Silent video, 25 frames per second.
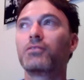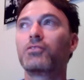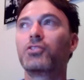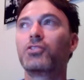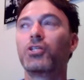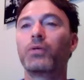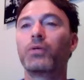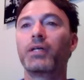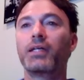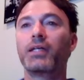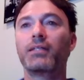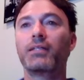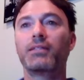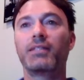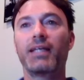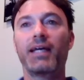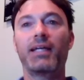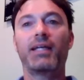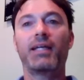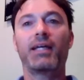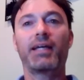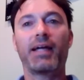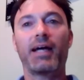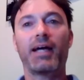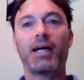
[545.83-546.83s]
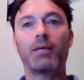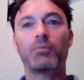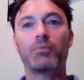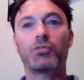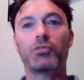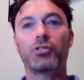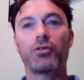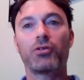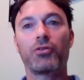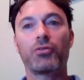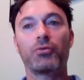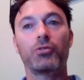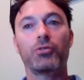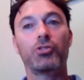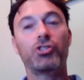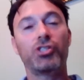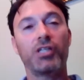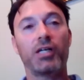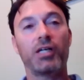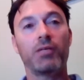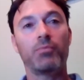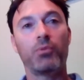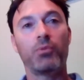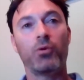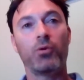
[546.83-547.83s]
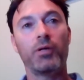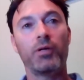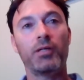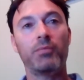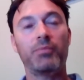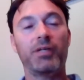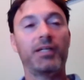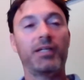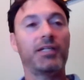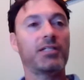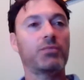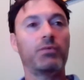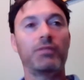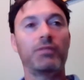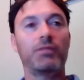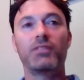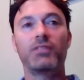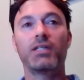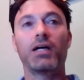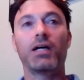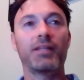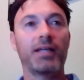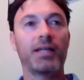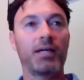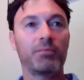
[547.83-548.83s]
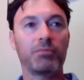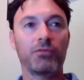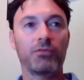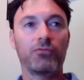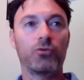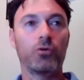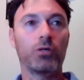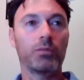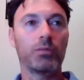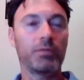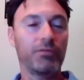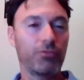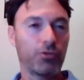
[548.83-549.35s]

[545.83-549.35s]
doing data capture through SharePoint because we've done that before.